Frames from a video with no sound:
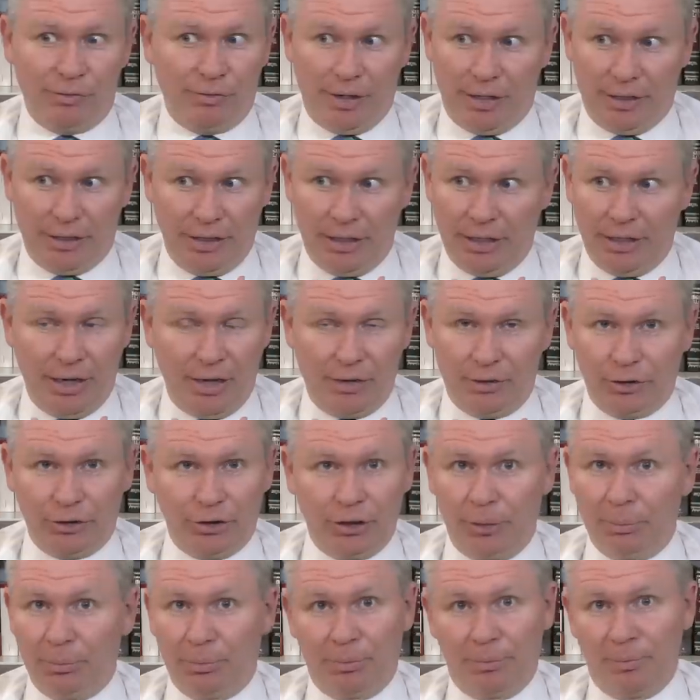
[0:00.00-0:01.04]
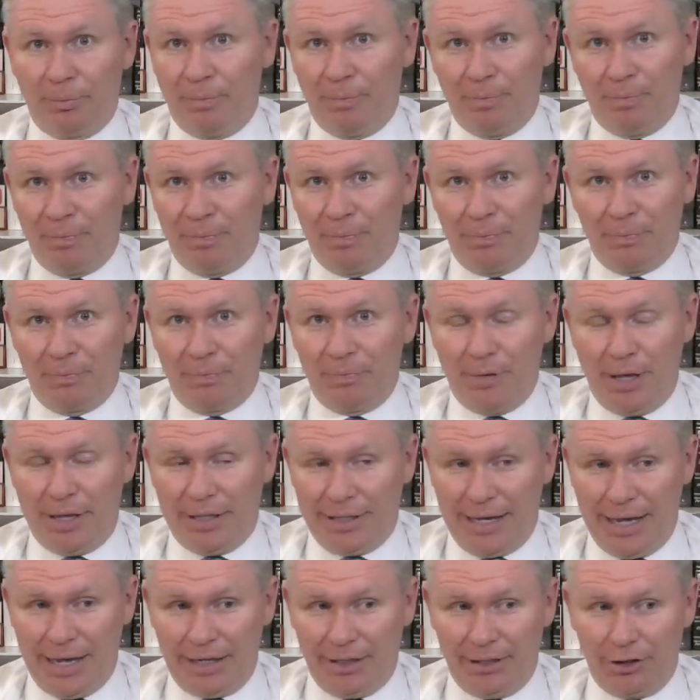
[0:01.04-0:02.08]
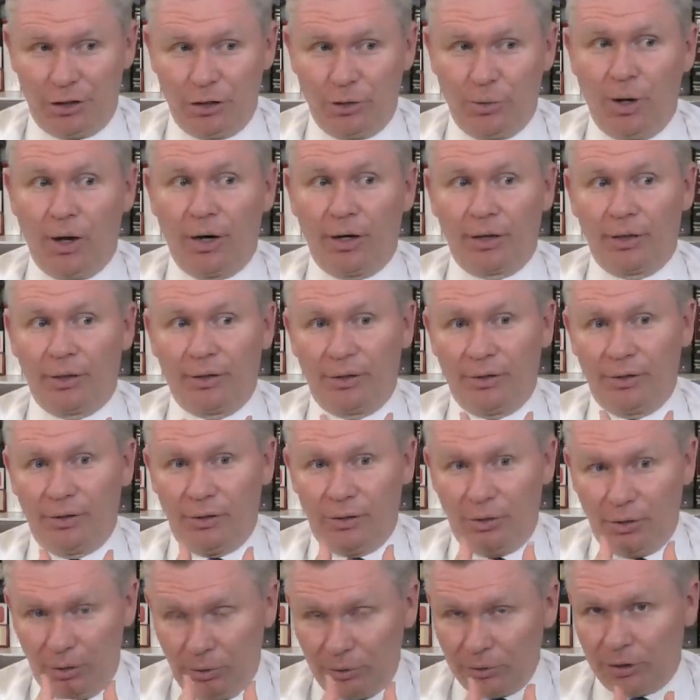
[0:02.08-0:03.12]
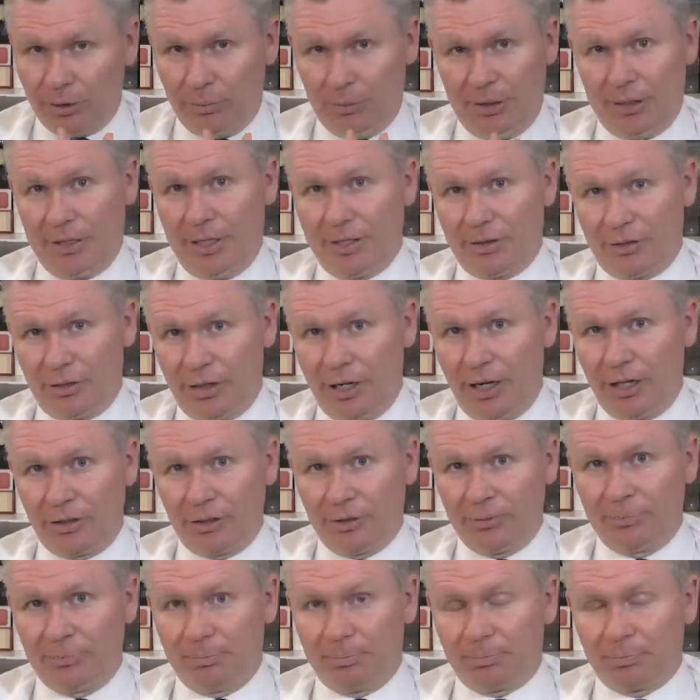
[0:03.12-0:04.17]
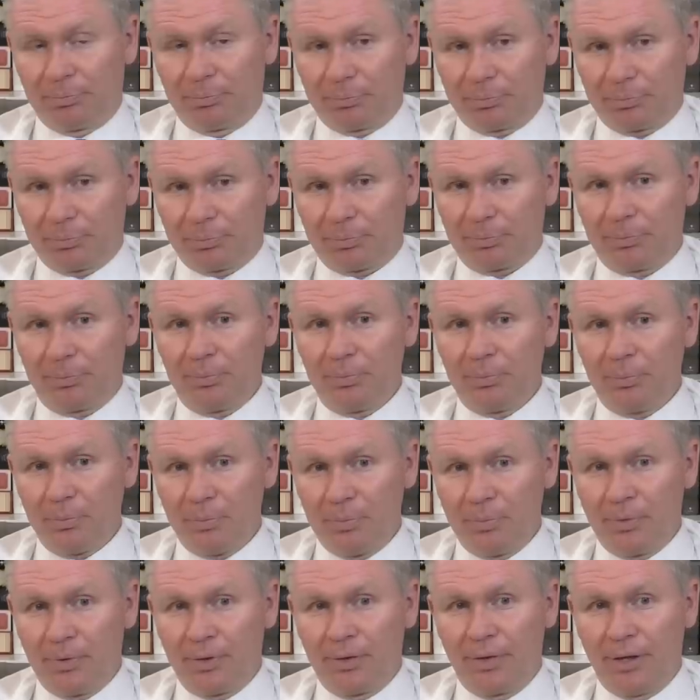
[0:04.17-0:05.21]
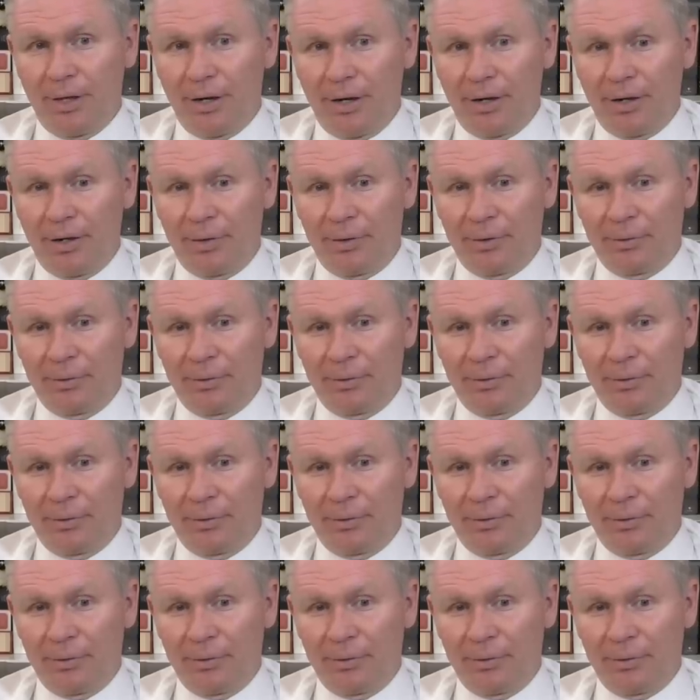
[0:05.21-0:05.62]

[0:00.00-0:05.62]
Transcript: finding another ship and getting to our ultimate destination. There,